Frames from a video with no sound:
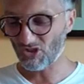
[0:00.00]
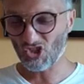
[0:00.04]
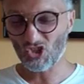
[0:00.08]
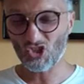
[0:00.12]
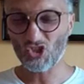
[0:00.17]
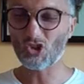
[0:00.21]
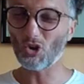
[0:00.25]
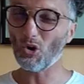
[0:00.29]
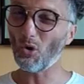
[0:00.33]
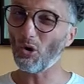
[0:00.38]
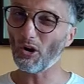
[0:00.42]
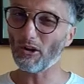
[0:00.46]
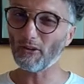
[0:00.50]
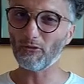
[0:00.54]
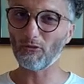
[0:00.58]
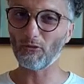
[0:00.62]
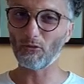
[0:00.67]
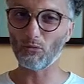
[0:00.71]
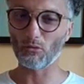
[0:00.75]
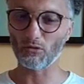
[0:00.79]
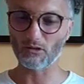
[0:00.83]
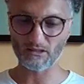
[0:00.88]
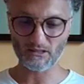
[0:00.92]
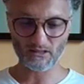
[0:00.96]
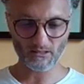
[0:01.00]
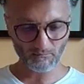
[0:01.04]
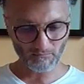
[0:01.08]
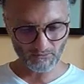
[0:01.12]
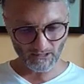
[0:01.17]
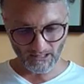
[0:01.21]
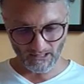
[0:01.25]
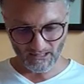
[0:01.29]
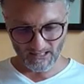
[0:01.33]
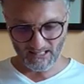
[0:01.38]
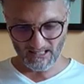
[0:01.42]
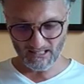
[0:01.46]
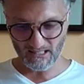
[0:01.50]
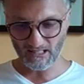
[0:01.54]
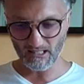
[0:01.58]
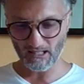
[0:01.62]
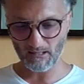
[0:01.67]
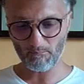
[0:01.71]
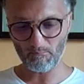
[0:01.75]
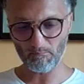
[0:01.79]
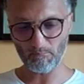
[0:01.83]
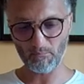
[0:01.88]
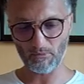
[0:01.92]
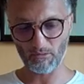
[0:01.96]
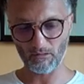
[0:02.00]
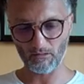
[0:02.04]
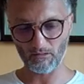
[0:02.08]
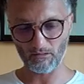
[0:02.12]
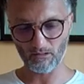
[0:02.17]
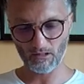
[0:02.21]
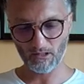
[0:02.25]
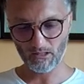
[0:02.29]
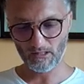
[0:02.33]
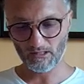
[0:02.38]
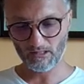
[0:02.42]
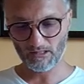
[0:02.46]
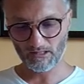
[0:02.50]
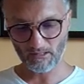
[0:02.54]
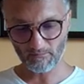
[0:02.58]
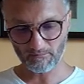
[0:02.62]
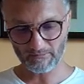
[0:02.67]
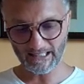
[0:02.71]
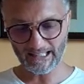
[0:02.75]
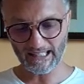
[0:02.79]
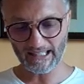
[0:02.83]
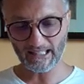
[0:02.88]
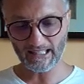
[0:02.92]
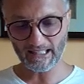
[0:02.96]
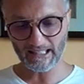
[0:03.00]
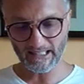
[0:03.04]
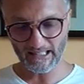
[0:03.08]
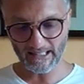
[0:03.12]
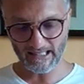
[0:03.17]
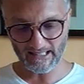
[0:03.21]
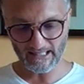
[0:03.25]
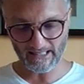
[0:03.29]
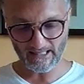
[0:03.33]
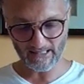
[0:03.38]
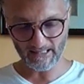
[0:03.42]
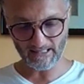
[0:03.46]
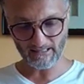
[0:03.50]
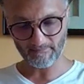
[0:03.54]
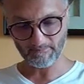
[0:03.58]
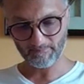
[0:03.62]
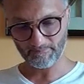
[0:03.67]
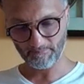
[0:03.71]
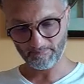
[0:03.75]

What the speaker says: joyful, something simple, something easy.